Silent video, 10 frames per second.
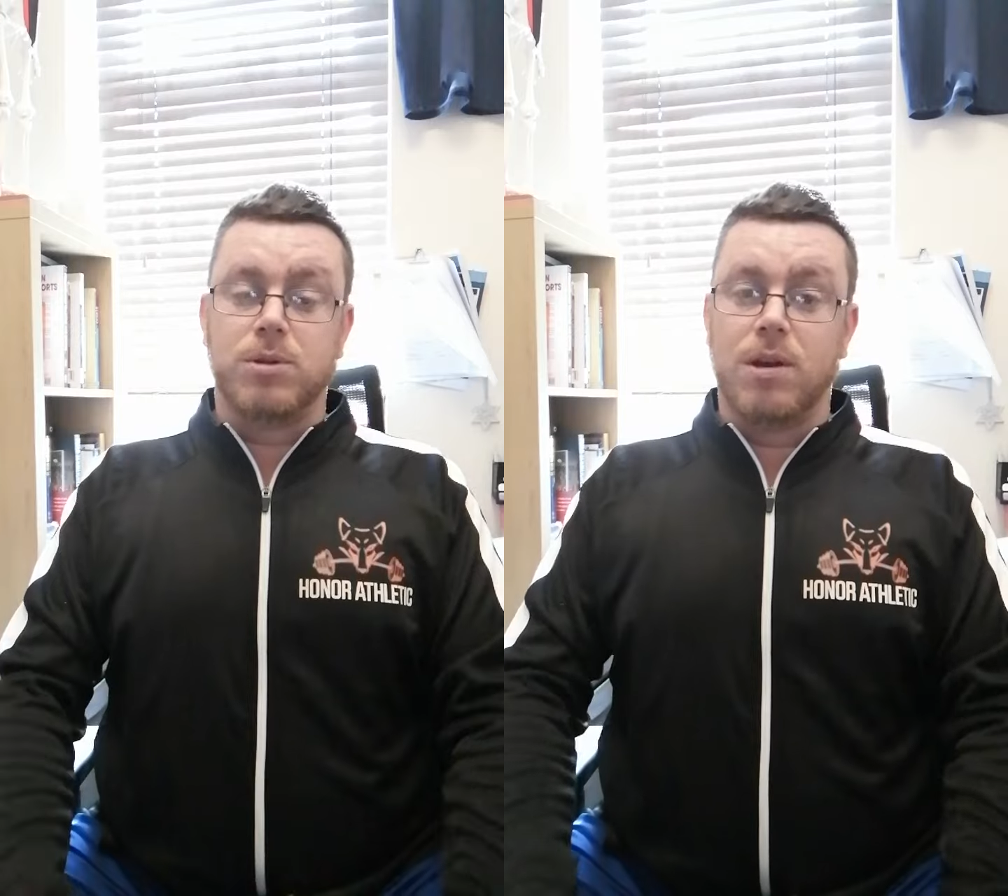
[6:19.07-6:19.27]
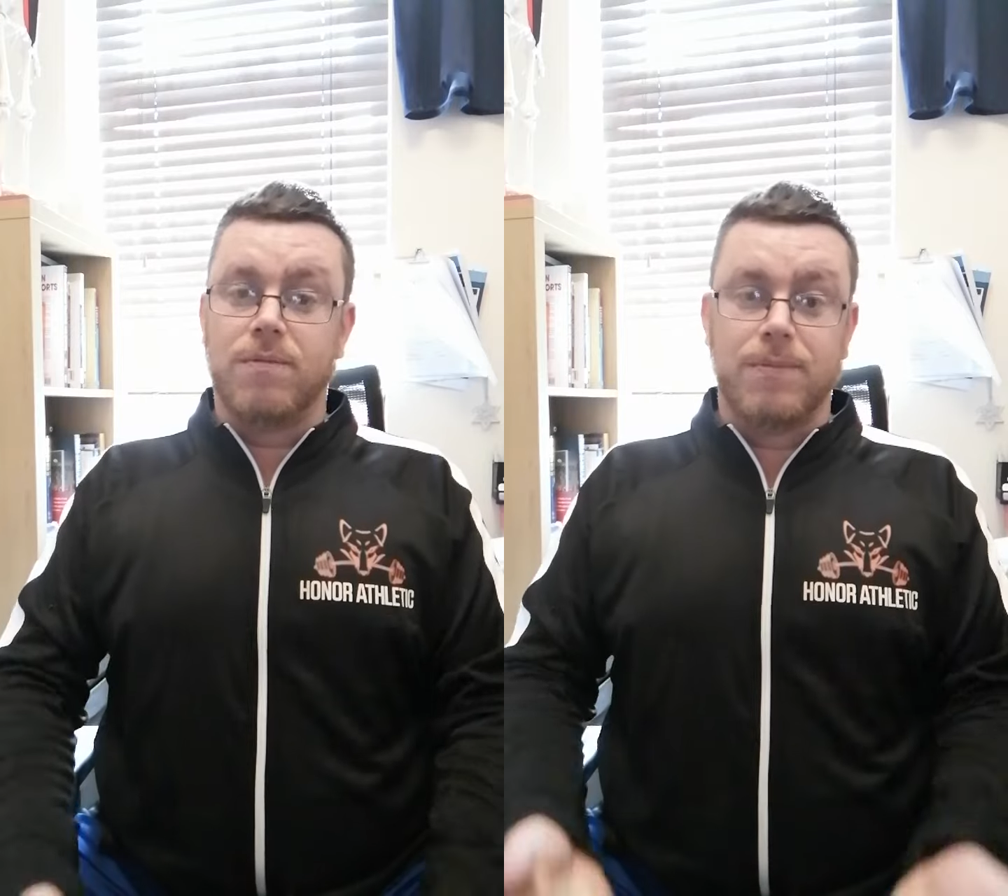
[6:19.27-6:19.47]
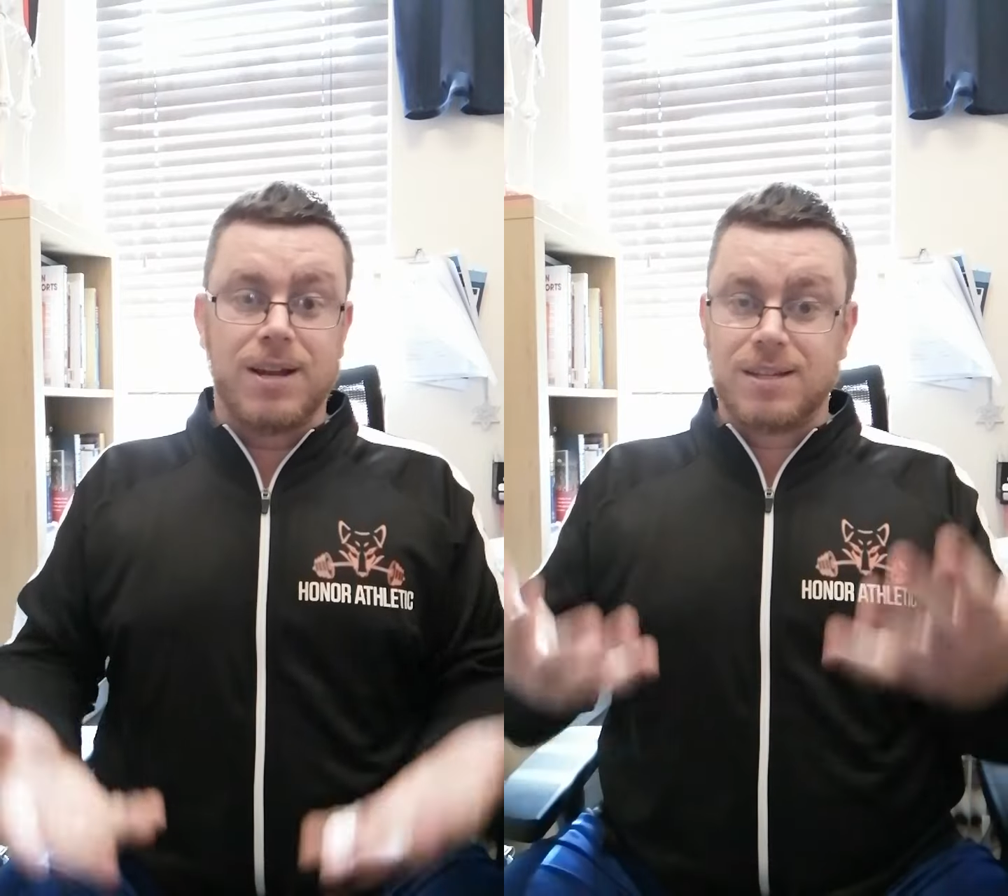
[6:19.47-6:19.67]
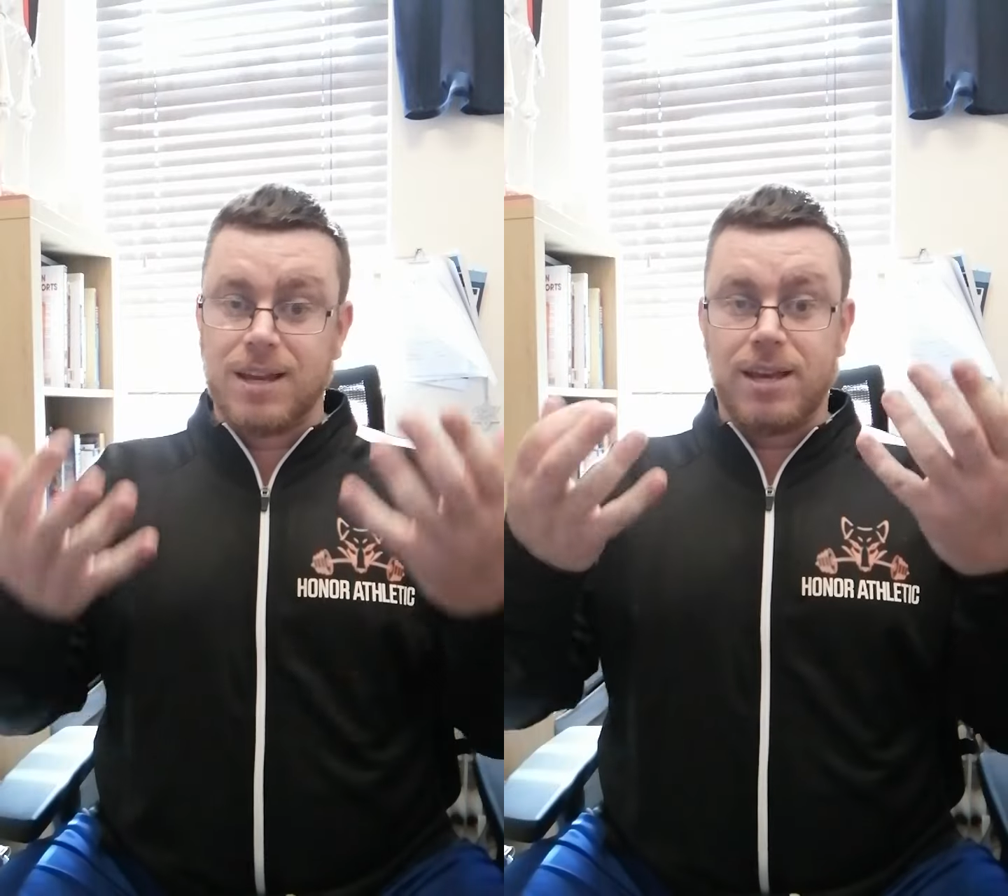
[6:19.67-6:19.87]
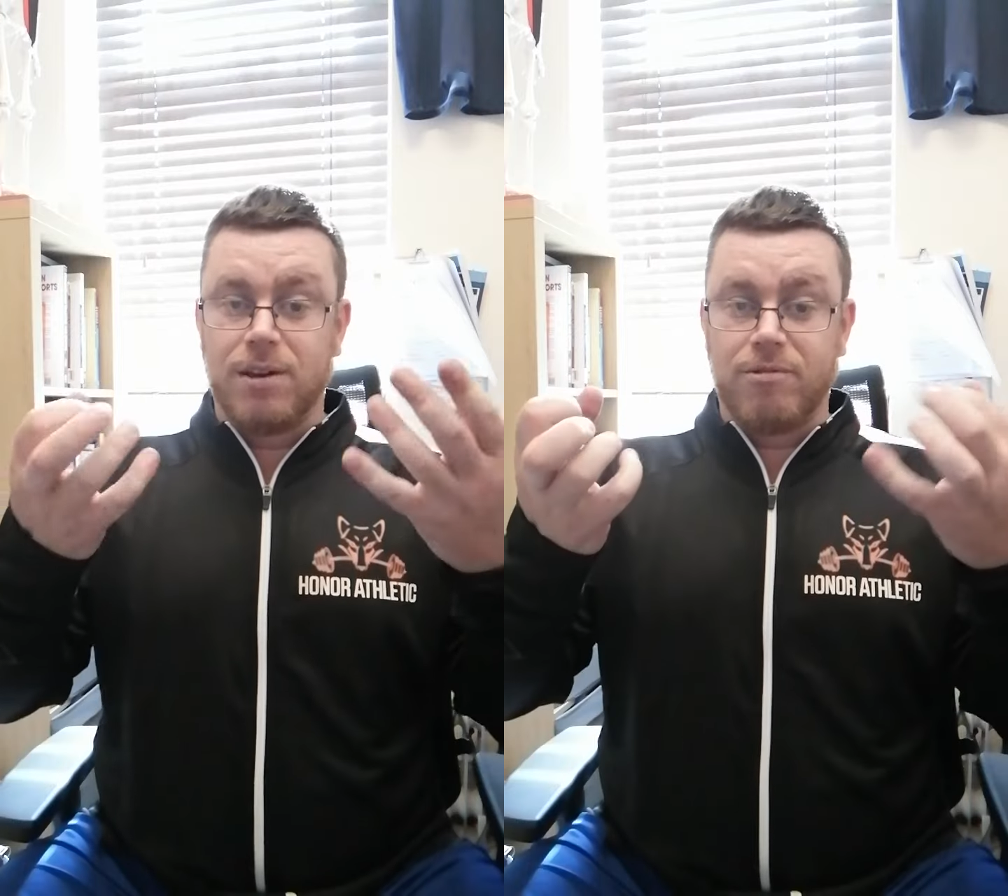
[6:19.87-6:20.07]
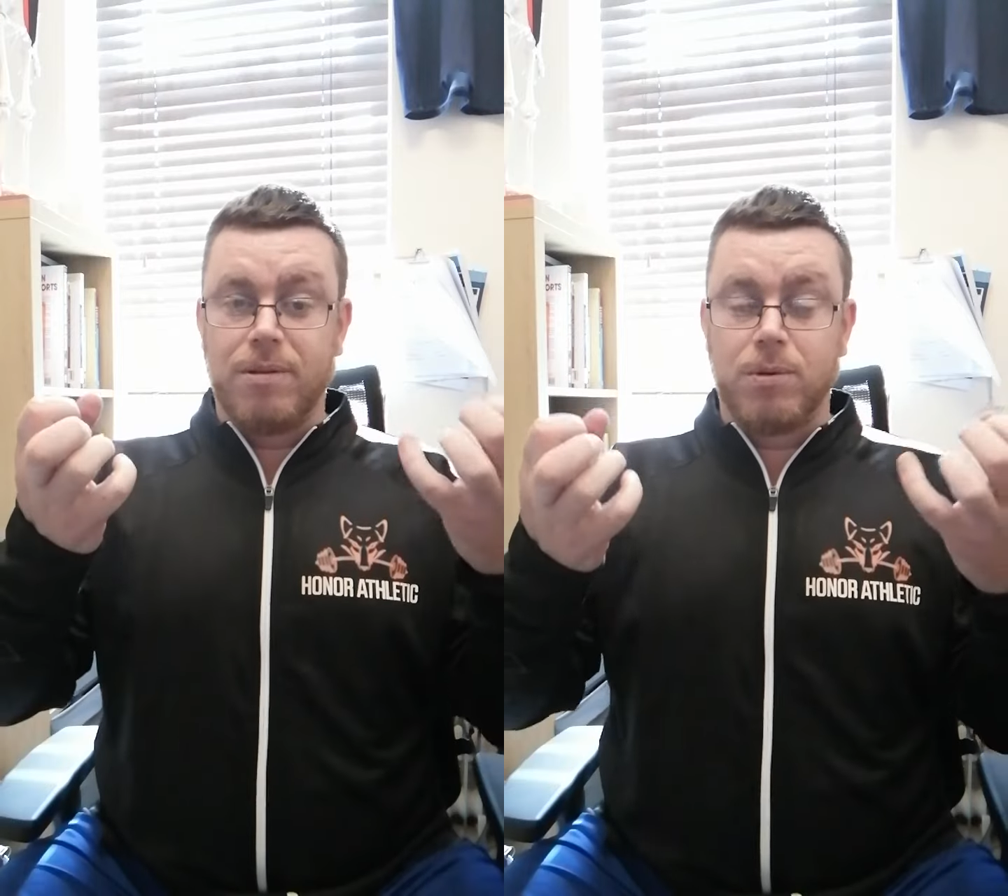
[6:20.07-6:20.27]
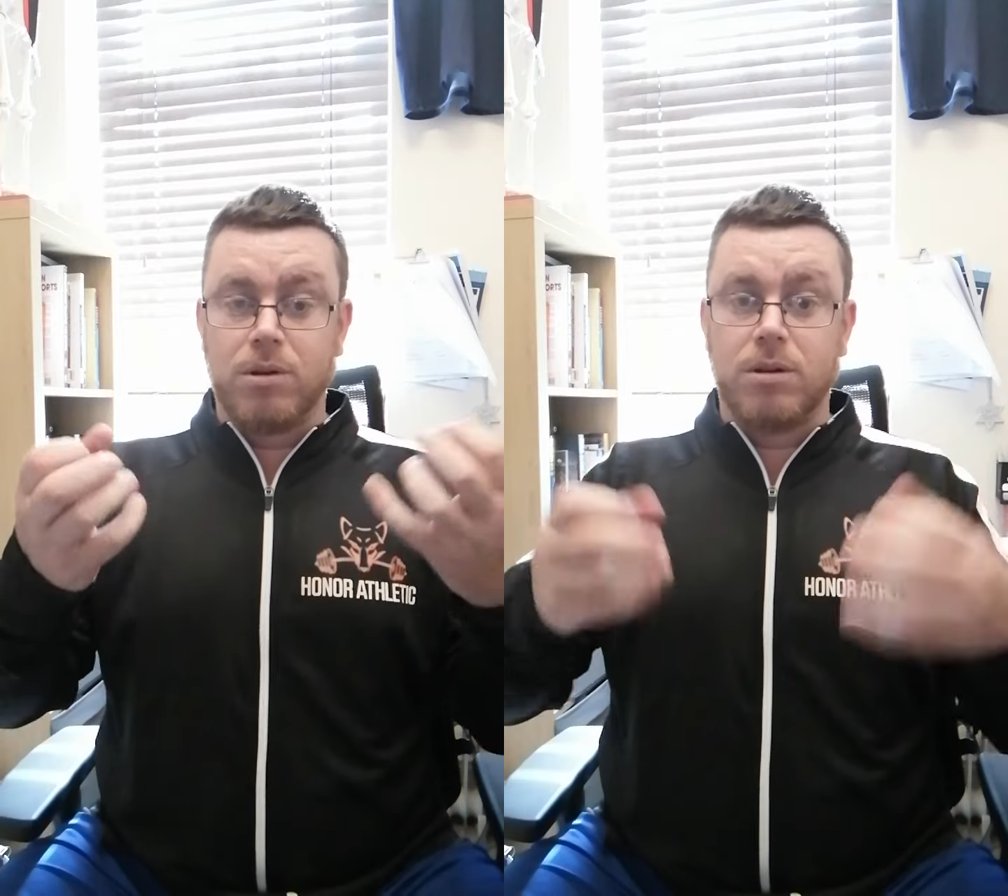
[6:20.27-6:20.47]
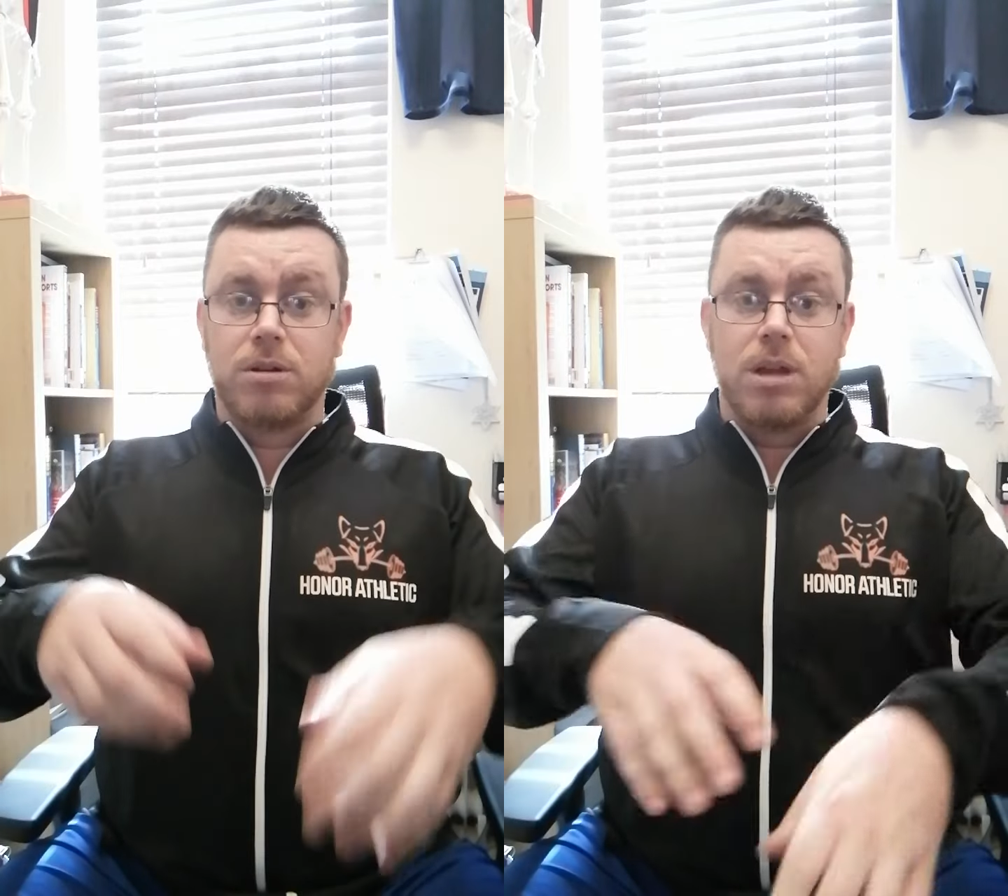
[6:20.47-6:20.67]
So if, let's say your grip
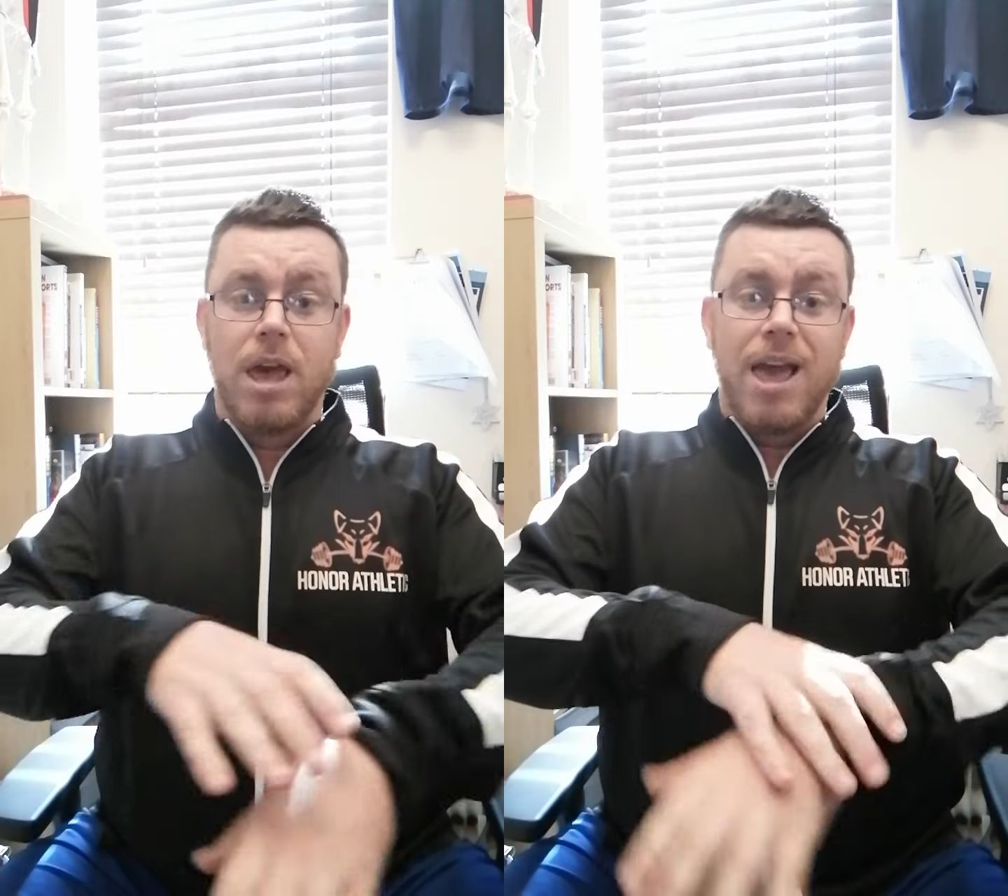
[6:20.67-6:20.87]
goes,